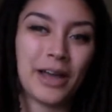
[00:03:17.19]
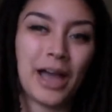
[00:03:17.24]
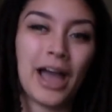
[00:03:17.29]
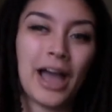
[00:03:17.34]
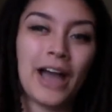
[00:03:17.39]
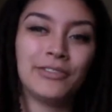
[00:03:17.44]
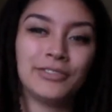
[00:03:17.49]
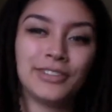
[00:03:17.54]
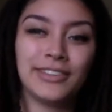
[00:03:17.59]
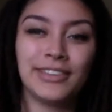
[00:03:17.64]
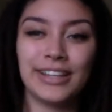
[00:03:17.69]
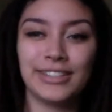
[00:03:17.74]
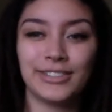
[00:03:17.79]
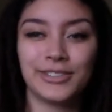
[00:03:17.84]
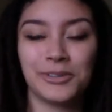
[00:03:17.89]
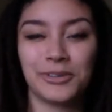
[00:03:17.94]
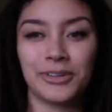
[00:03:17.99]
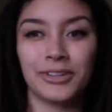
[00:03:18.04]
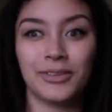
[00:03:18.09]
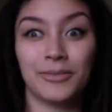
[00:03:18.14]
I've done that
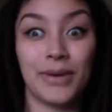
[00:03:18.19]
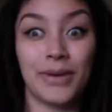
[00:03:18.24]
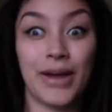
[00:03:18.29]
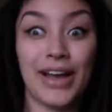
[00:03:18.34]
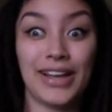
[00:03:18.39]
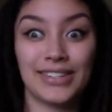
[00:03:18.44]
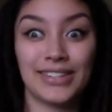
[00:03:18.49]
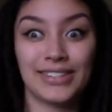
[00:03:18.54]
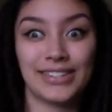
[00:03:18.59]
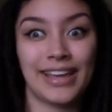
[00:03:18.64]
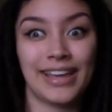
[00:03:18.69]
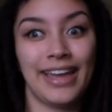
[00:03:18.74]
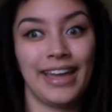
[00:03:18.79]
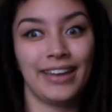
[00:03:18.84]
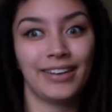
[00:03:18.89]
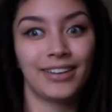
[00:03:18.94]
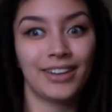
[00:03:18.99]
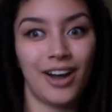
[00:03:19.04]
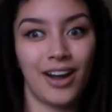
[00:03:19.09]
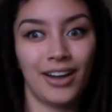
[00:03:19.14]
soak in the past
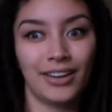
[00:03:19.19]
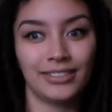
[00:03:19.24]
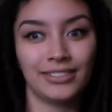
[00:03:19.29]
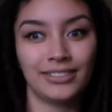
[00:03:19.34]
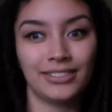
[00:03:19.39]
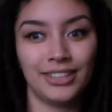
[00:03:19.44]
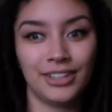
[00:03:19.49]
and gotten,